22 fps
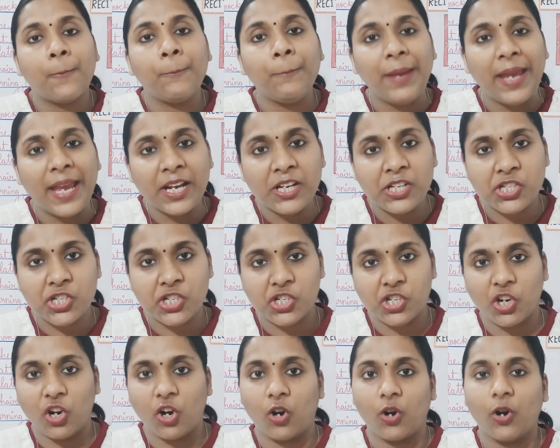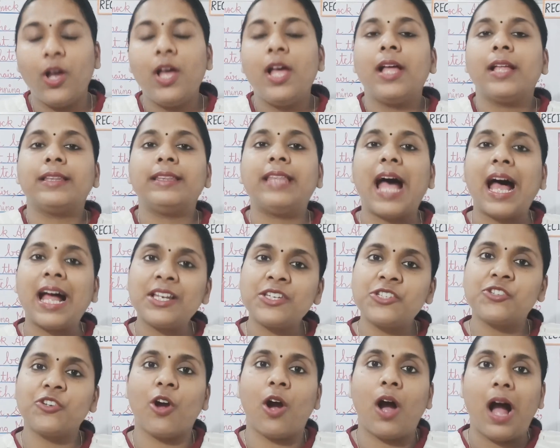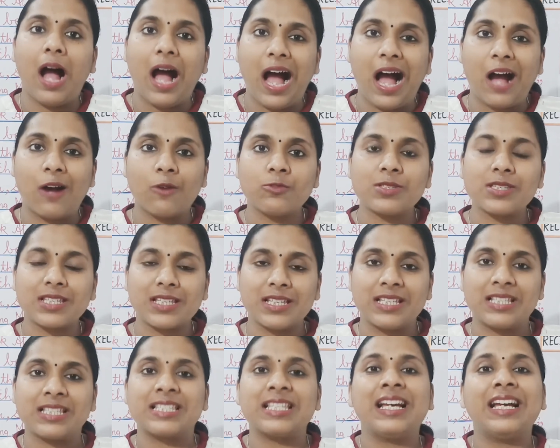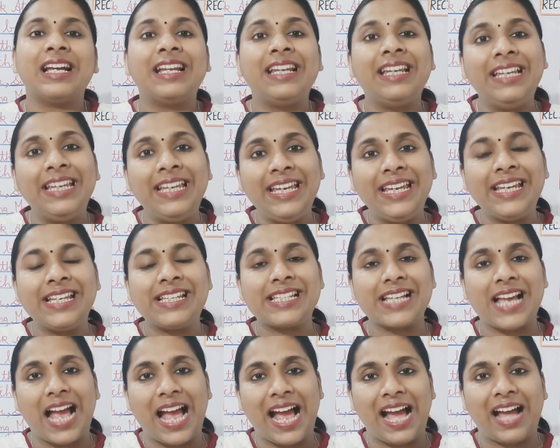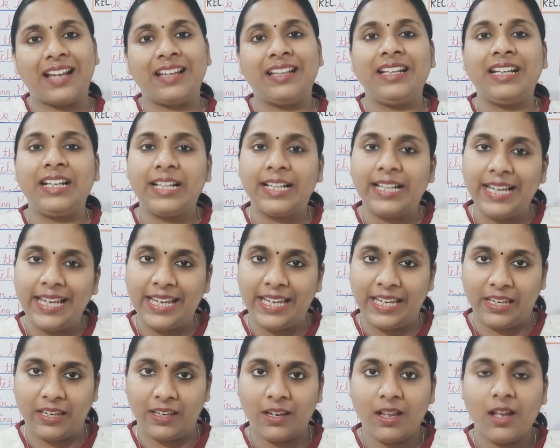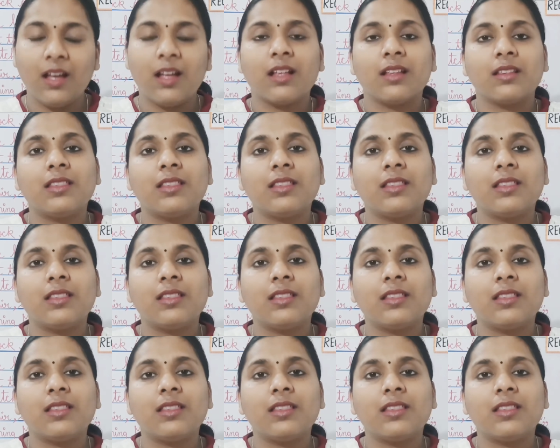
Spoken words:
make sure that your house is neat and clean.